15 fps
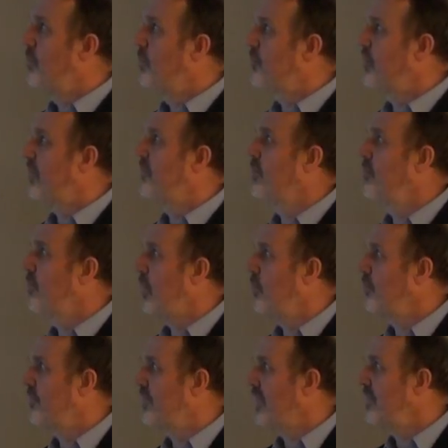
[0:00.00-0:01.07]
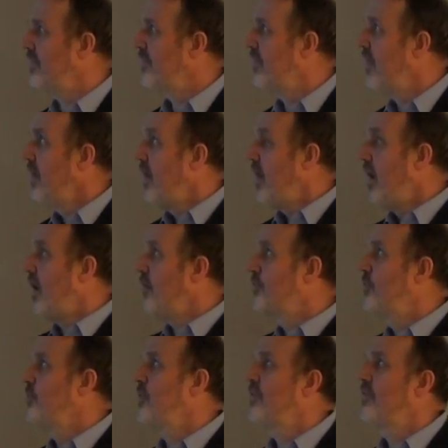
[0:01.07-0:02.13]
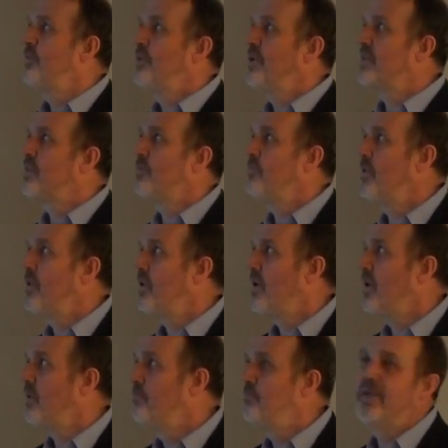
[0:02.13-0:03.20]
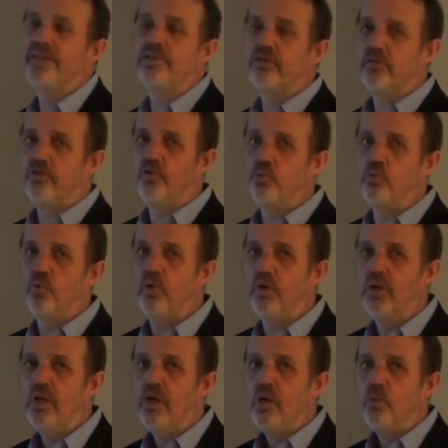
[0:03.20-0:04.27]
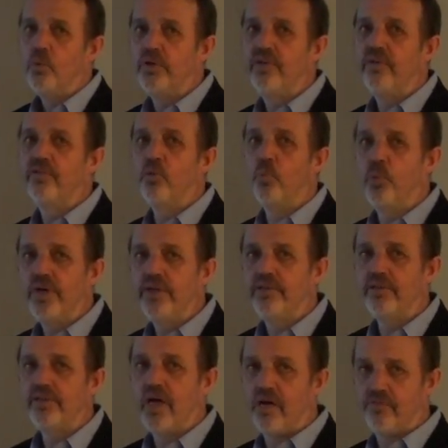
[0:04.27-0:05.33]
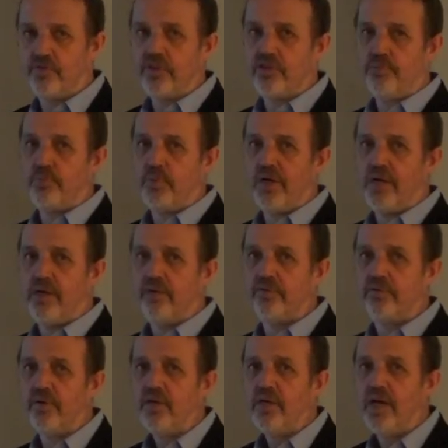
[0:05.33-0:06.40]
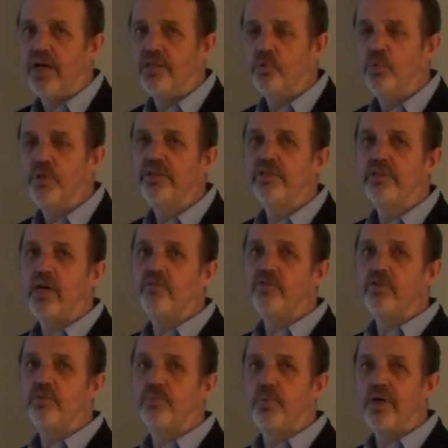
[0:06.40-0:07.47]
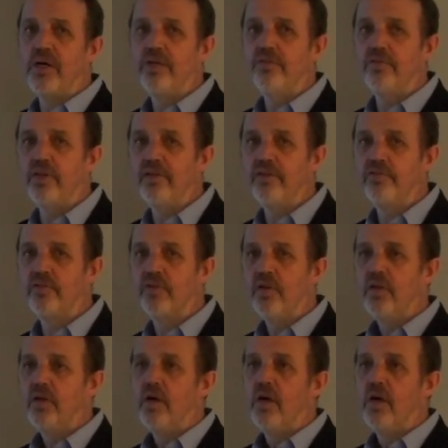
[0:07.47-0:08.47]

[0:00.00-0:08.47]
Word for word: purchasing power standard. Afterwards, we had a, a better tool, which is the weighted average price. And the weighted average price is